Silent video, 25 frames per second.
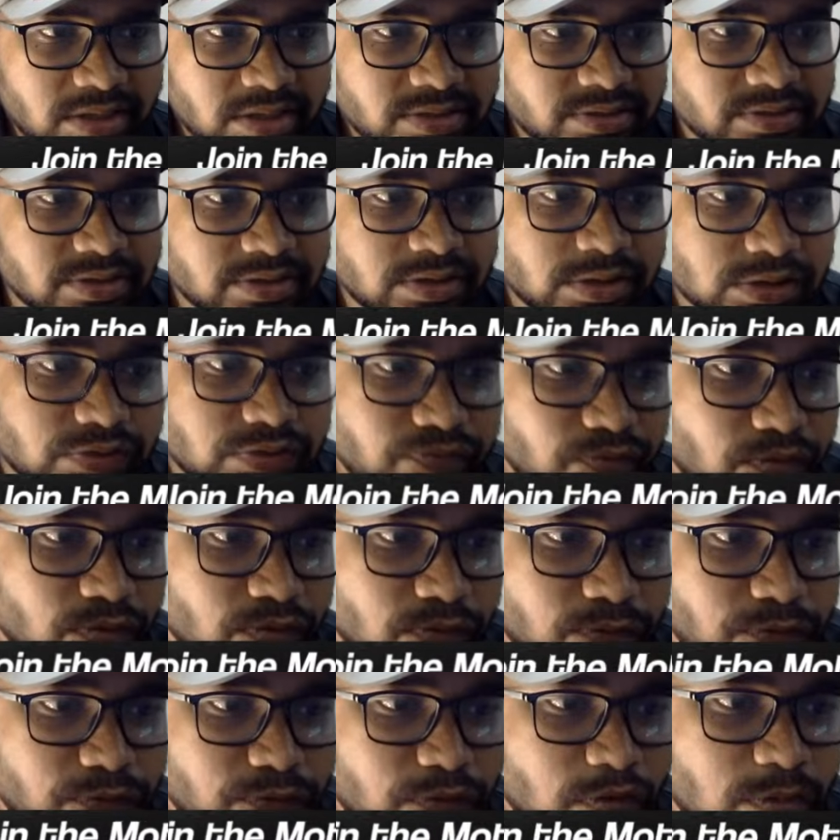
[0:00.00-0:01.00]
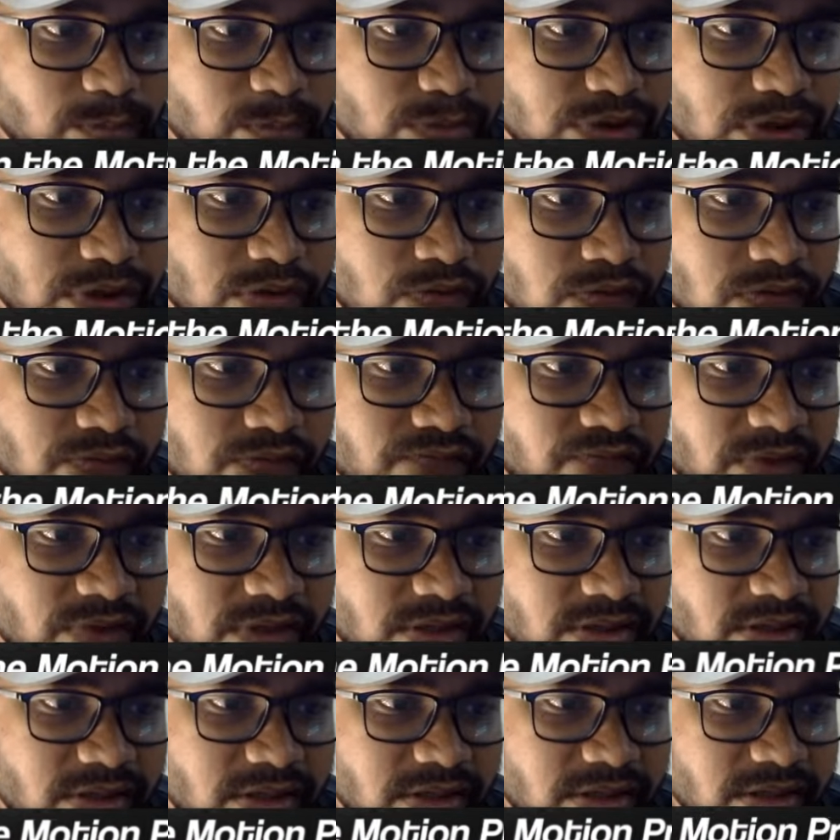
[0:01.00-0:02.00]
search for drop shadow
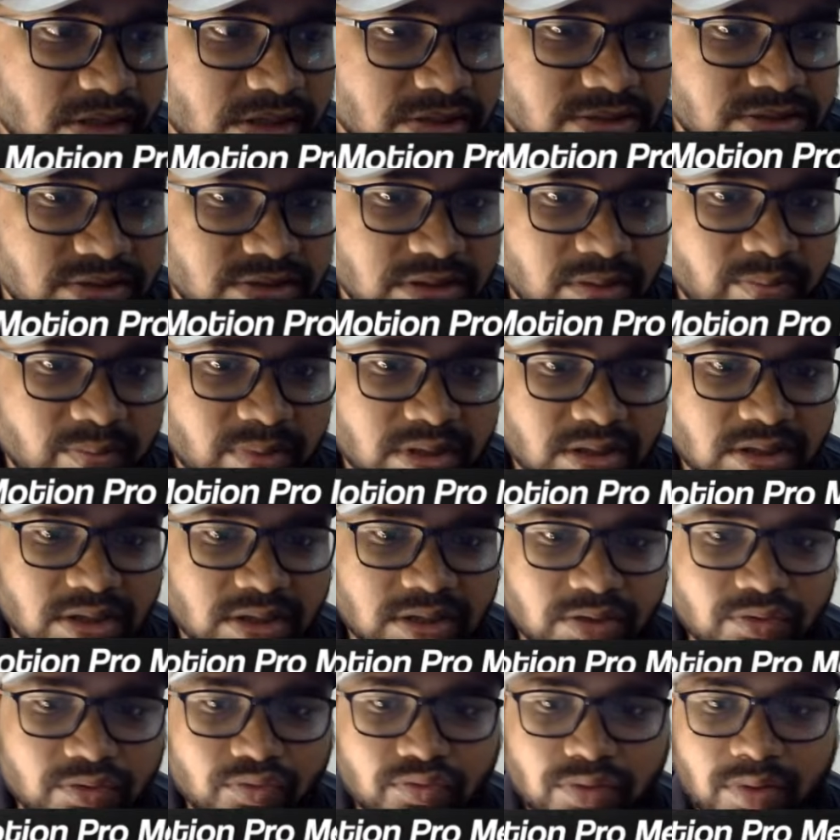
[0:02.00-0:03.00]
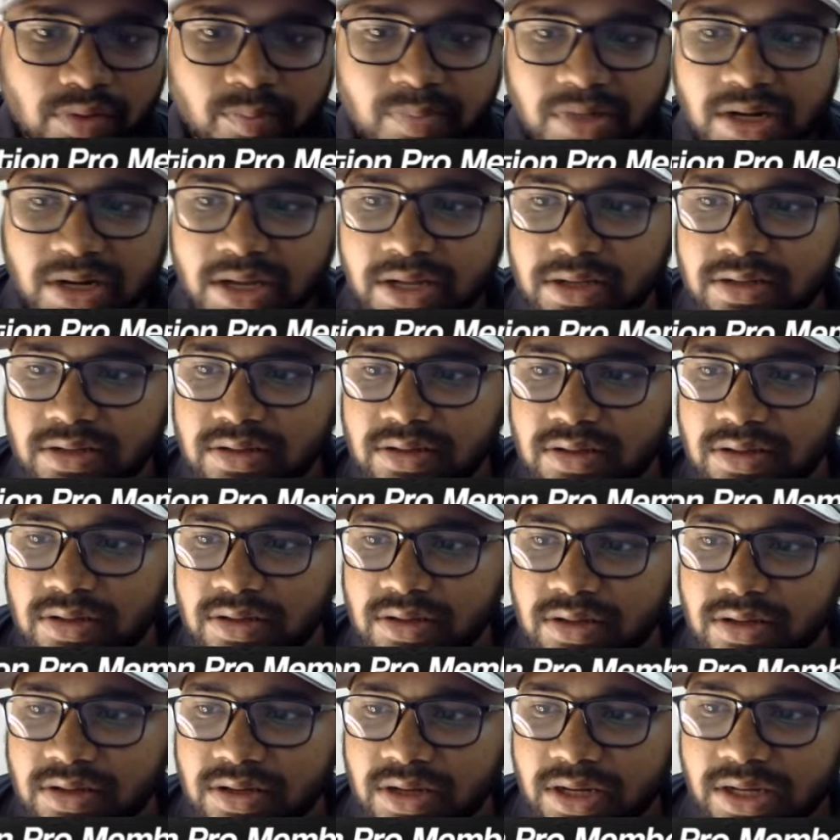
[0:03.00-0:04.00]
effect, and let's double click to apply,
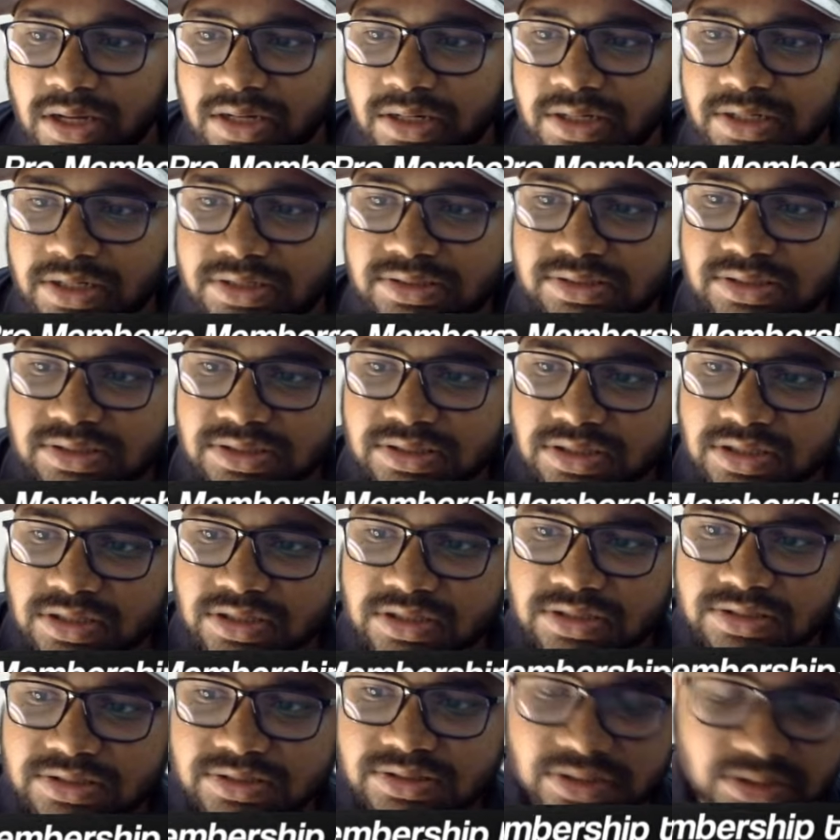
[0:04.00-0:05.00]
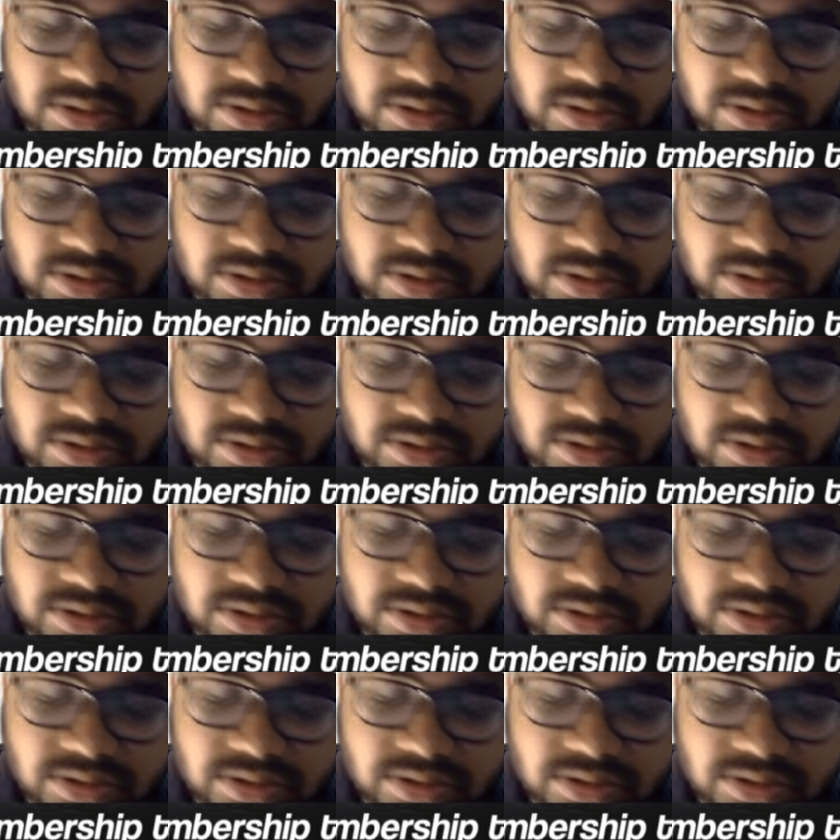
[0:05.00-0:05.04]
and let's increase the